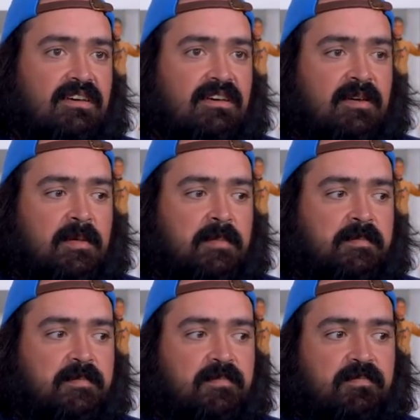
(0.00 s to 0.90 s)

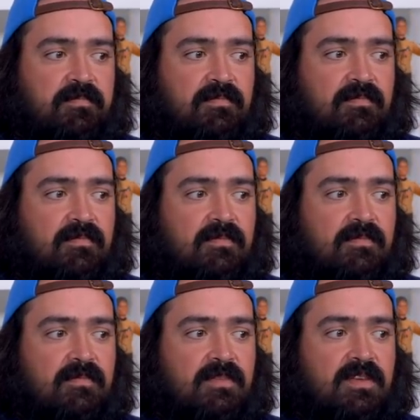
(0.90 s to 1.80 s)
Um,
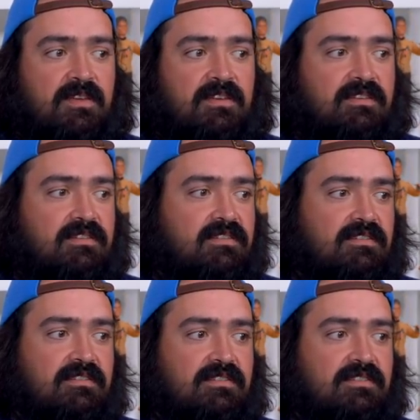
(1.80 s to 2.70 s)

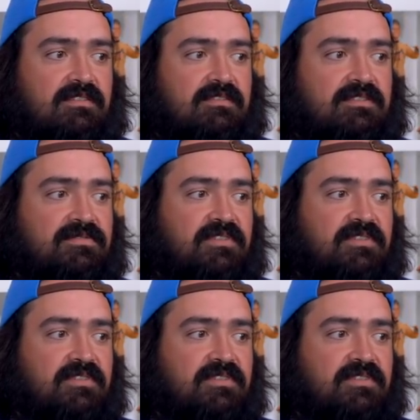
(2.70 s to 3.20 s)
it's